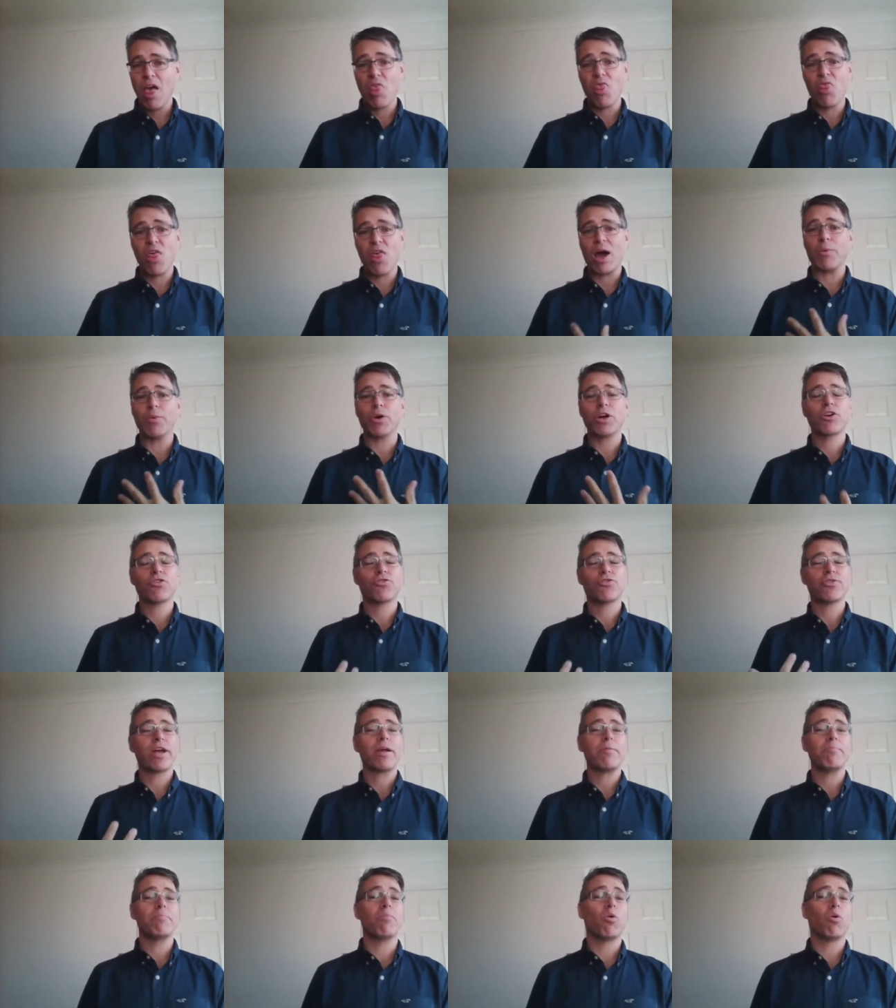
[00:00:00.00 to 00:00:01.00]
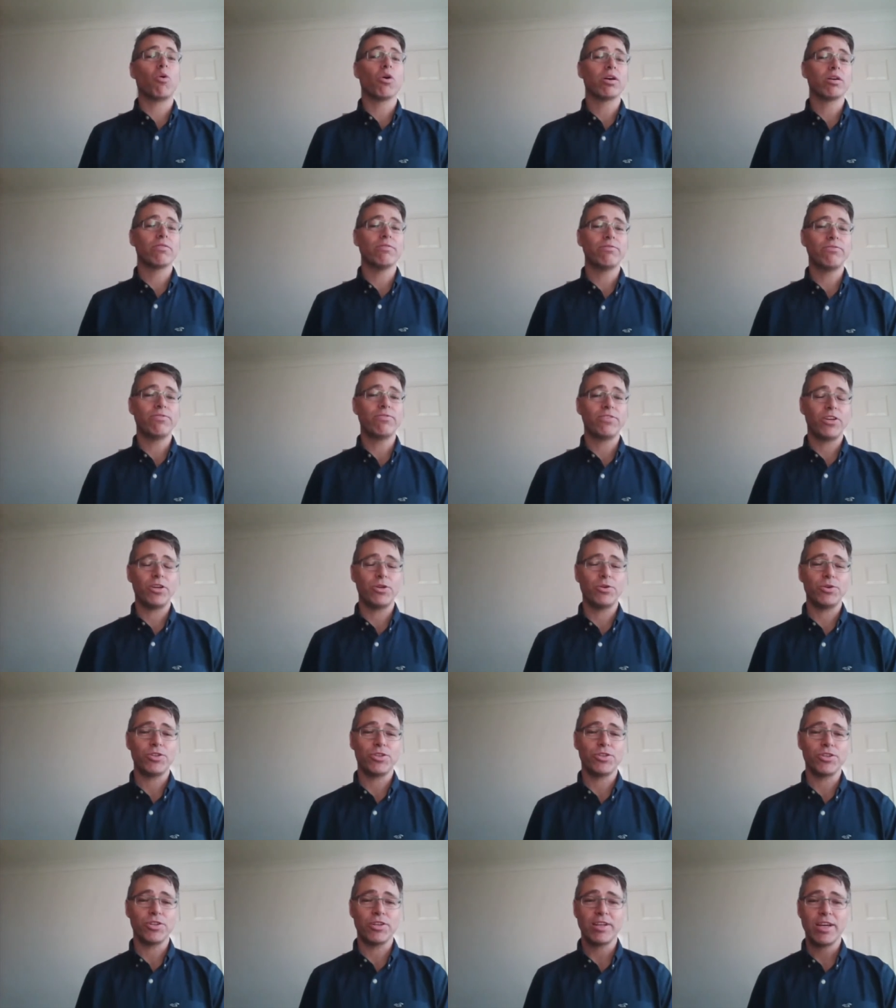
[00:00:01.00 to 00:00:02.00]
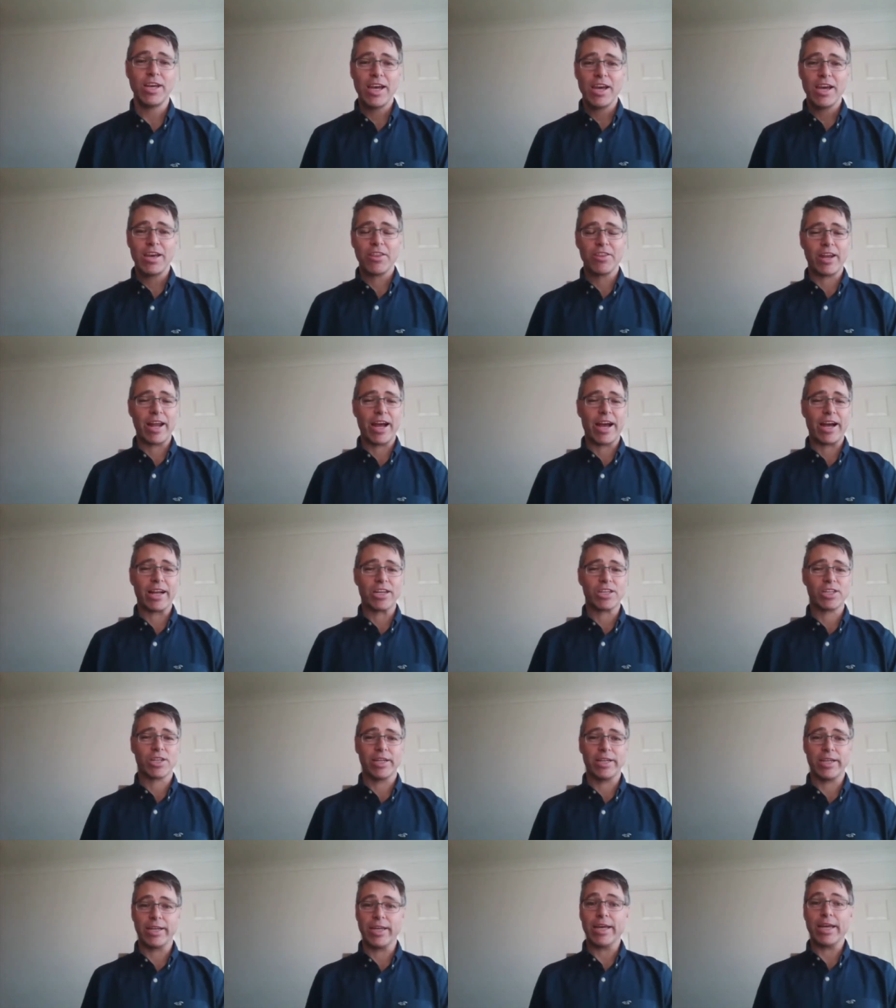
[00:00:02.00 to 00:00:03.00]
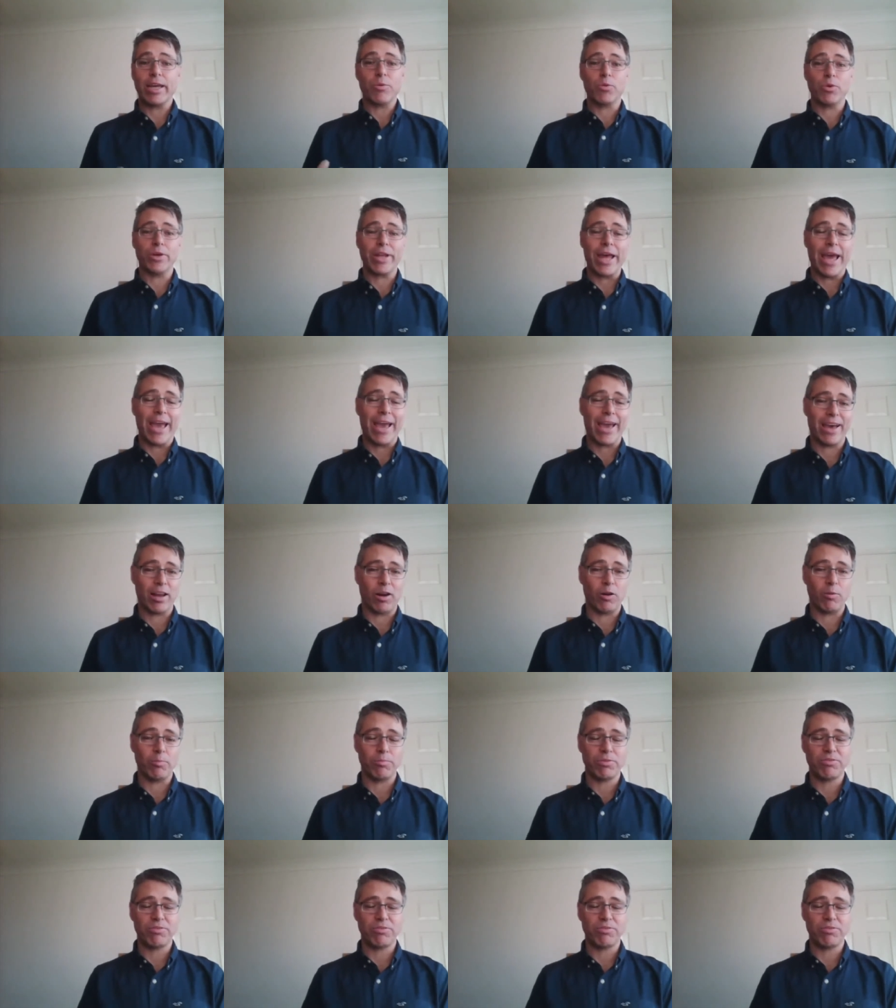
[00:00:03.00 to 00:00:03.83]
That would create more confusion than actually it would help.